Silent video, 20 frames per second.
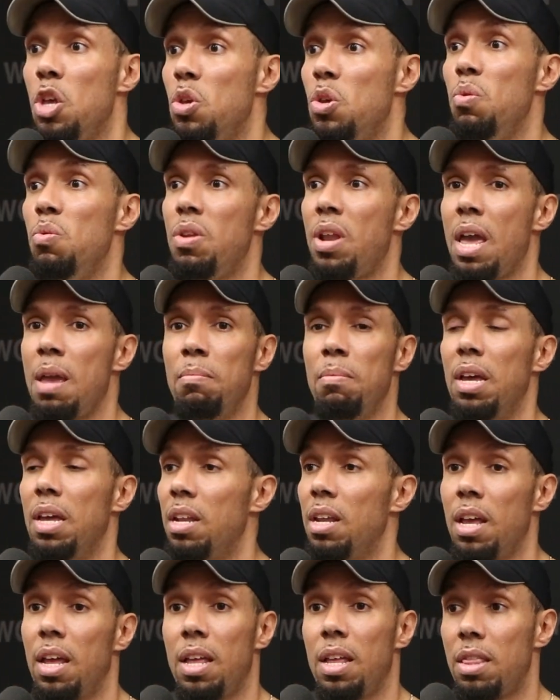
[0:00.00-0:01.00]
you name
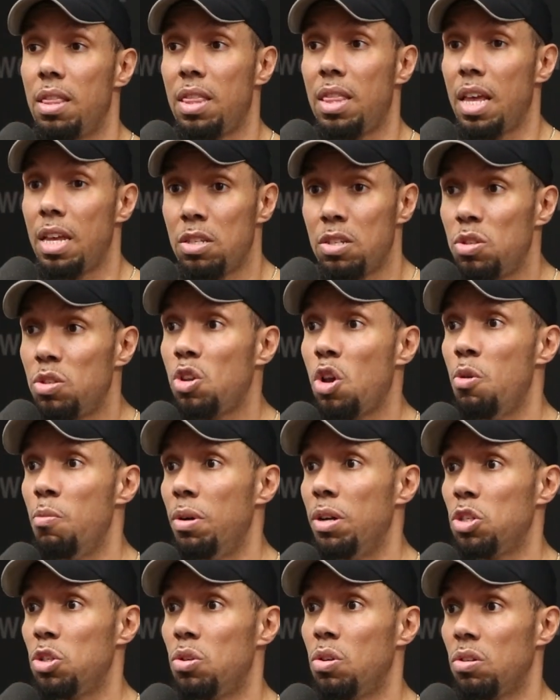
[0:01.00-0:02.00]
it there's so
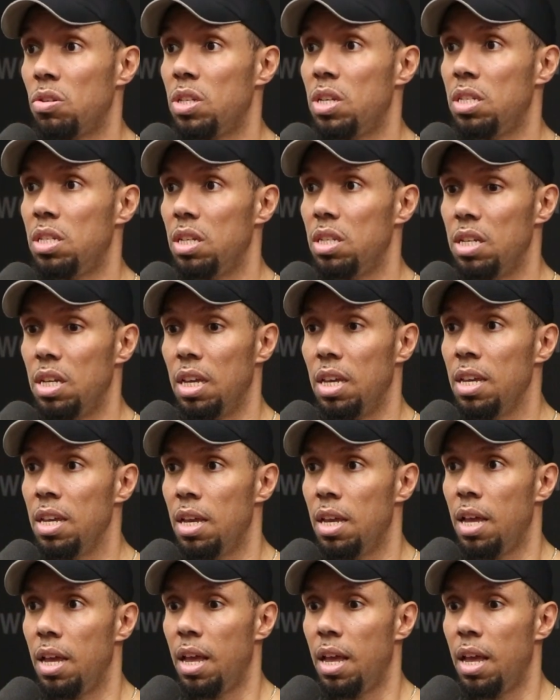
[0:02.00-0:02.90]
much toxicity